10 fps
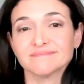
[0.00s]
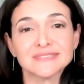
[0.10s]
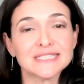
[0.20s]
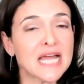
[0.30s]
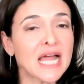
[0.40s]

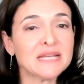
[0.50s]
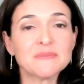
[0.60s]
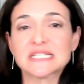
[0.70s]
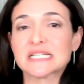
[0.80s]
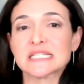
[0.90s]
the 9
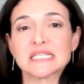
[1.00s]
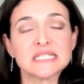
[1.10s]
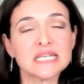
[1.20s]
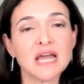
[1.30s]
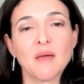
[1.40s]

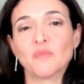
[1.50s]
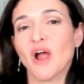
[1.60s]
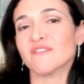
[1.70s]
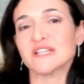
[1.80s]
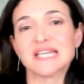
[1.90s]
businesses and
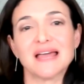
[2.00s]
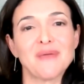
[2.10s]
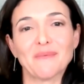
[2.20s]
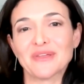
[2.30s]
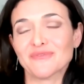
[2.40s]
nonprofits I
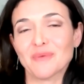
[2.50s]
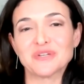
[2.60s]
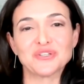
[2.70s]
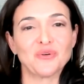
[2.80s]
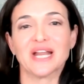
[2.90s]
met with from
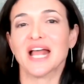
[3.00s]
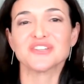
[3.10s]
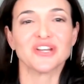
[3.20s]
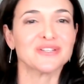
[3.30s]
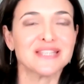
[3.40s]
Detroit, I
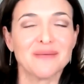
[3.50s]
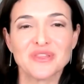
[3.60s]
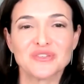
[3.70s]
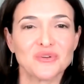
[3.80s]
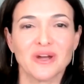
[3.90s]
shared some of
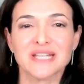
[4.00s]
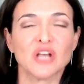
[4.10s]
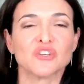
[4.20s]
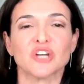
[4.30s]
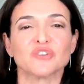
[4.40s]
the stories.
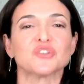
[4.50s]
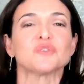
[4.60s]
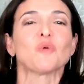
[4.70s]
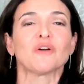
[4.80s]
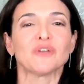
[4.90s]
I'll share
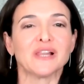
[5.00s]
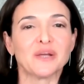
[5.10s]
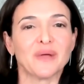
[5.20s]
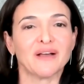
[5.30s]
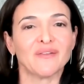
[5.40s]
2 more really
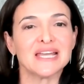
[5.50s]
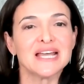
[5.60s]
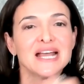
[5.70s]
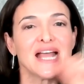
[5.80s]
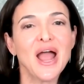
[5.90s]

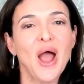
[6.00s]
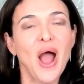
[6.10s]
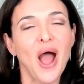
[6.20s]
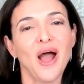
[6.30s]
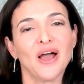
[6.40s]
quickly.
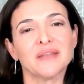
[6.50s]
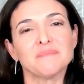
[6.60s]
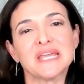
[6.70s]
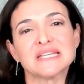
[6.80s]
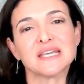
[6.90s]
An
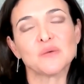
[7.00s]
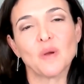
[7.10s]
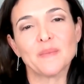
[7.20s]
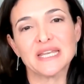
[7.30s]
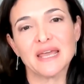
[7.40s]
amazing
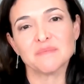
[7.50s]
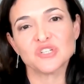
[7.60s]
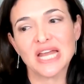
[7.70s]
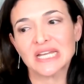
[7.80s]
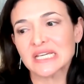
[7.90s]
woman named
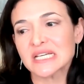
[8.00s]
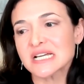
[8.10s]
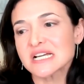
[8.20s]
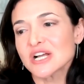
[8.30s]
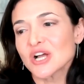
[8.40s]

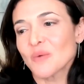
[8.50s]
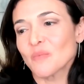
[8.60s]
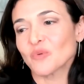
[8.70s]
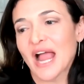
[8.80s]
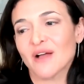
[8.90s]
Jenny
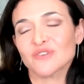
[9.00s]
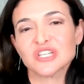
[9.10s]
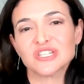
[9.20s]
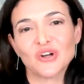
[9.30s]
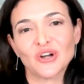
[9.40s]
Brown.
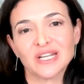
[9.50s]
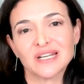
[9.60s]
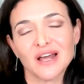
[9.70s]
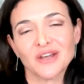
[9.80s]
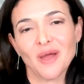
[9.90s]
She
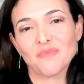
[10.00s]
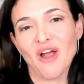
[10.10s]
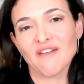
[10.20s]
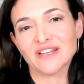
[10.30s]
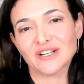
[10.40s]
started a
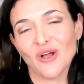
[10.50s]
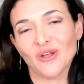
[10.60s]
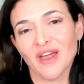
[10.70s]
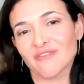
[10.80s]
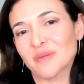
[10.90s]
nonprofit
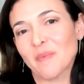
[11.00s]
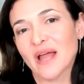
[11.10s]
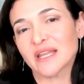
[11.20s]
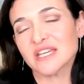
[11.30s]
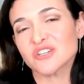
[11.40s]
called
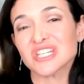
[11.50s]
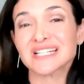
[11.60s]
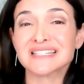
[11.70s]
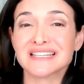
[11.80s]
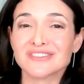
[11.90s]
Everybody. She
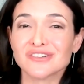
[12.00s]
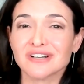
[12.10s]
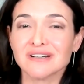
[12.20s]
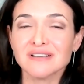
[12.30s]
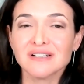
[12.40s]
had a
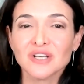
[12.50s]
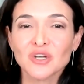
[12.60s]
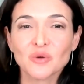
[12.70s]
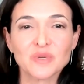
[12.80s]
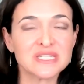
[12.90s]
sister
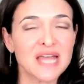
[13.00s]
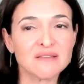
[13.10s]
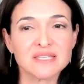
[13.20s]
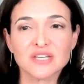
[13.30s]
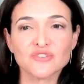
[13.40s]
with
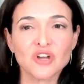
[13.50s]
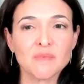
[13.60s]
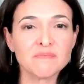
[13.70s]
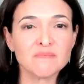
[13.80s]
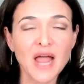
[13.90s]
Down
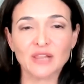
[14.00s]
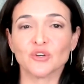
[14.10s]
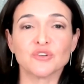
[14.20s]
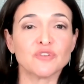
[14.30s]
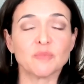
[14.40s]
syndrome. I
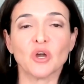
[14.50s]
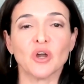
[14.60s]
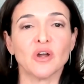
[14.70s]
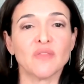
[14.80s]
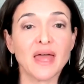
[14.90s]
learned from
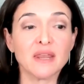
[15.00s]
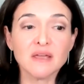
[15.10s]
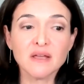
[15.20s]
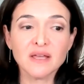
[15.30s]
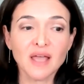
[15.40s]
her that
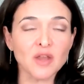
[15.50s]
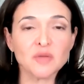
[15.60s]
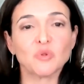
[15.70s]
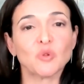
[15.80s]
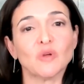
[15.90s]

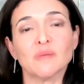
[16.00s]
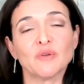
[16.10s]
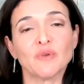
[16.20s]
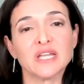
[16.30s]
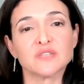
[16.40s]

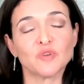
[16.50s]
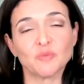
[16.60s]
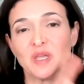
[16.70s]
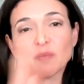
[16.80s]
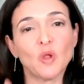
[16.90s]
unemployment rates for
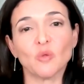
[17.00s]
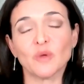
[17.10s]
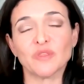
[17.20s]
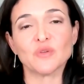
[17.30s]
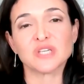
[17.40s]
people
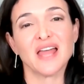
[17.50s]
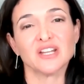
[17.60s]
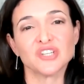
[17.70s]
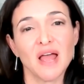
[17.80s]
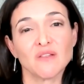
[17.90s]
with those kind
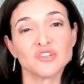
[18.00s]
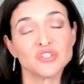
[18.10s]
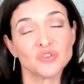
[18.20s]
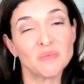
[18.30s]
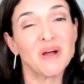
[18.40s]
of
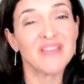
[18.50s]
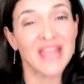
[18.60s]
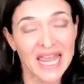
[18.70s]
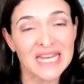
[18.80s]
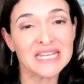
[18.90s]
challenges are above
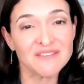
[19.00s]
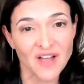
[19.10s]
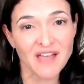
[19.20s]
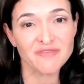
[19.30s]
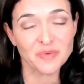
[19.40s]

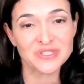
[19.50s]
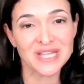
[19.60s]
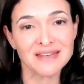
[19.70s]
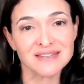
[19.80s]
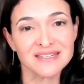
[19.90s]

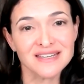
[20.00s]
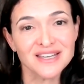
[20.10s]
85%.